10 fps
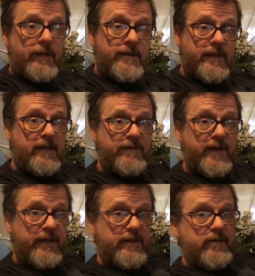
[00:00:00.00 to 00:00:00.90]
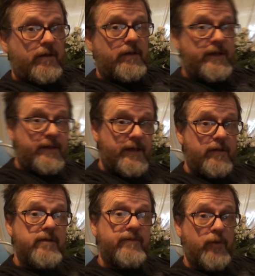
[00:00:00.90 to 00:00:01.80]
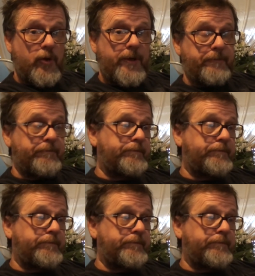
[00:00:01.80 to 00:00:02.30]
seeing if I can start laying down some flooring.